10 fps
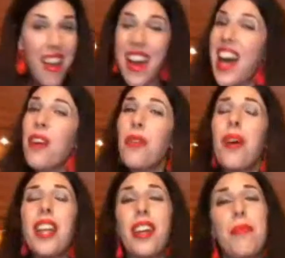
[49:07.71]
I
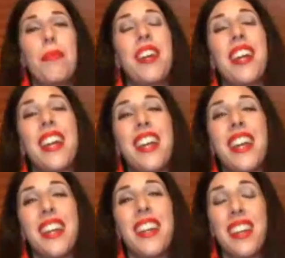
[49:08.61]
wanna
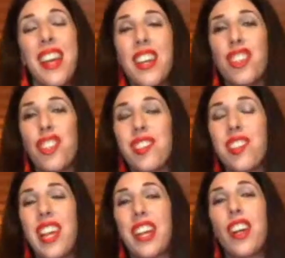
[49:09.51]
be
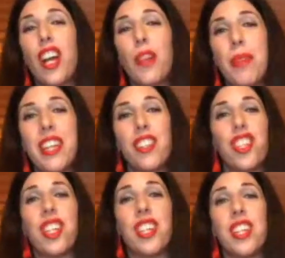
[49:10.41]
just like
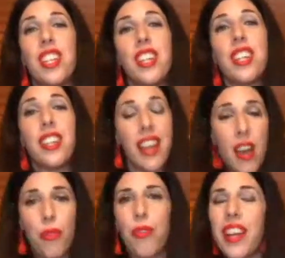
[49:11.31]
RBG,
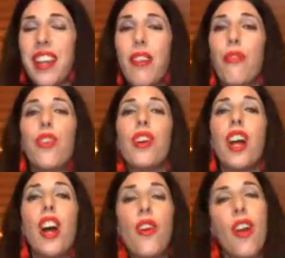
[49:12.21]
fighting for
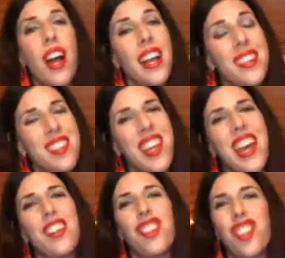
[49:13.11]
our rights
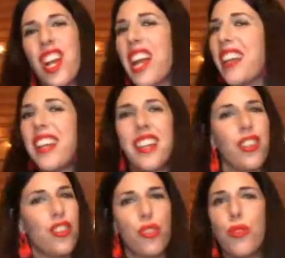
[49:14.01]
and shining
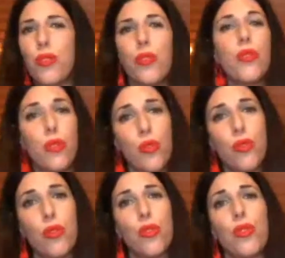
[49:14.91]

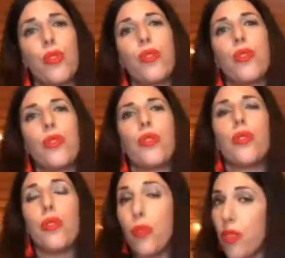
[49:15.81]

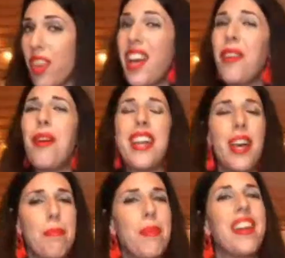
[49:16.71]
truth. I
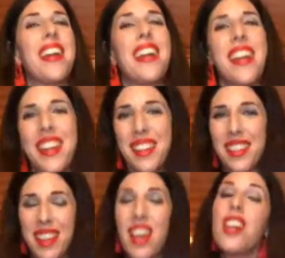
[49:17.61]
wanna be
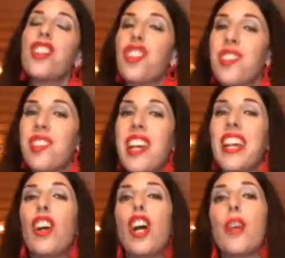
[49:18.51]
just
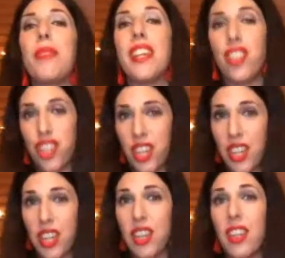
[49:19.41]
like
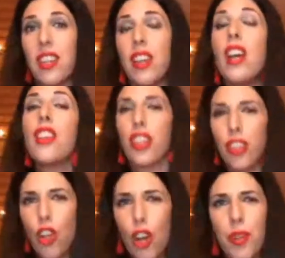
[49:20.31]
RBG, the
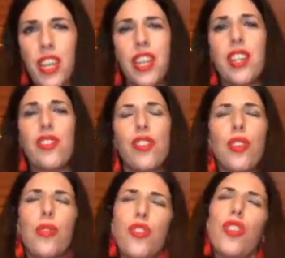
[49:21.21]
glorious,
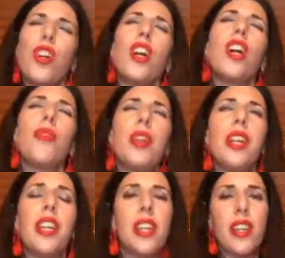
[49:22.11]

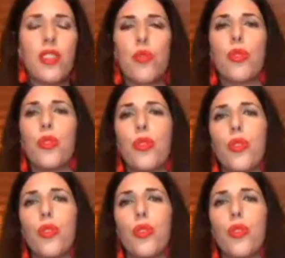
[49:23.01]
notorious Ruth,